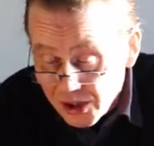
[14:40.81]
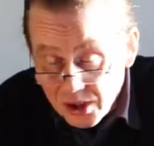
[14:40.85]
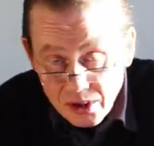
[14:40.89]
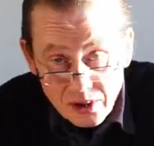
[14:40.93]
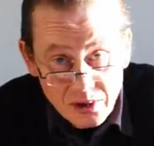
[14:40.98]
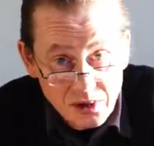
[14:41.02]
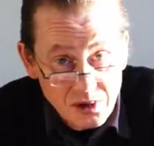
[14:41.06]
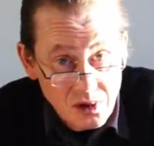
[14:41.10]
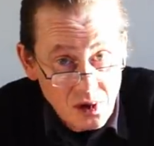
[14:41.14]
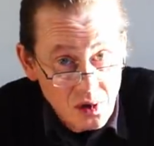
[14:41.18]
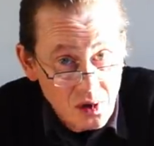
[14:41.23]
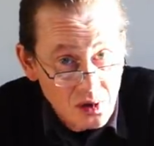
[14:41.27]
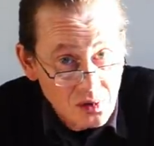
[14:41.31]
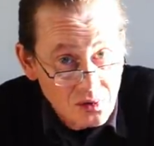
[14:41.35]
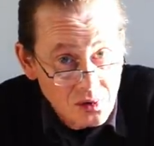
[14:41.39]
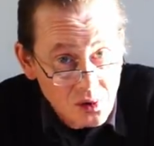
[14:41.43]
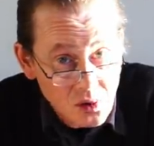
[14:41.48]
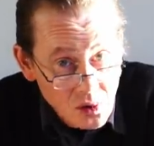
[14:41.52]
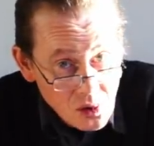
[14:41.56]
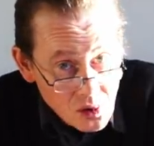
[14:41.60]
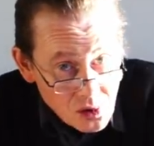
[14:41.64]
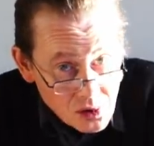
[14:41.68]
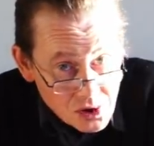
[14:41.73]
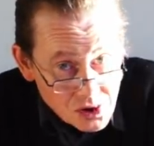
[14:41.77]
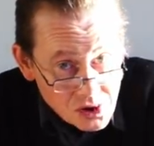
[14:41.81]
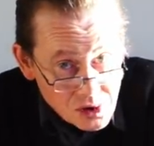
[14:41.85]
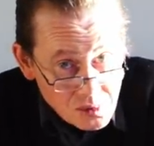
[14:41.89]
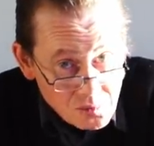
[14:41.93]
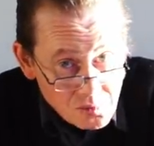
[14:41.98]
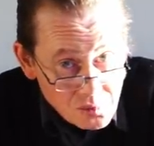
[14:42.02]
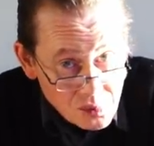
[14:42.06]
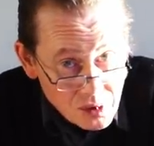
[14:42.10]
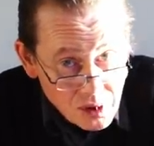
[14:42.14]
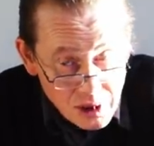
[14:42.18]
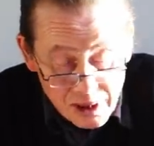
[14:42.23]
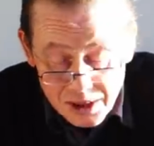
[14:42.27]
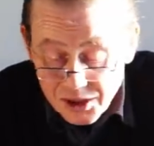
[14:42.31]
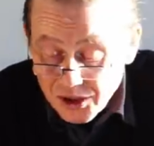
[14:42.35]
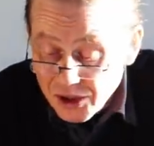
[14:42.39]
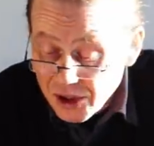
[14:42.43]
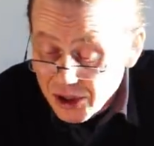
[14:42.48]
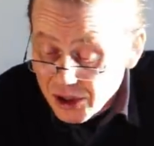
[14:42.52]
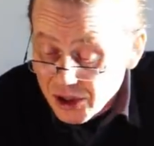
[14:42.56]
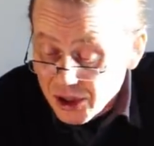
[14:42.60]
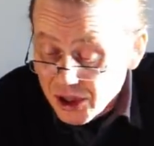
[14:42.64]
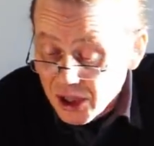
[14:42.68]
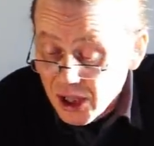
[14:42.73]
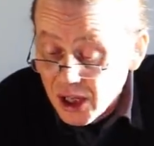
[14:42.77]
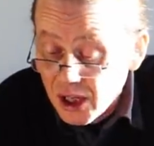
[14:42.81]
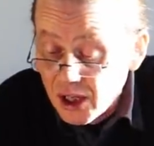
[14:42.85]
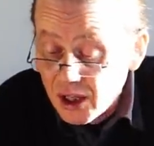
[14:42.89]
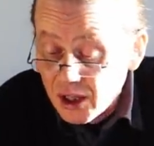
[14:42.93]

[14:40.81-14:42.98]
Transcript: and on auction prices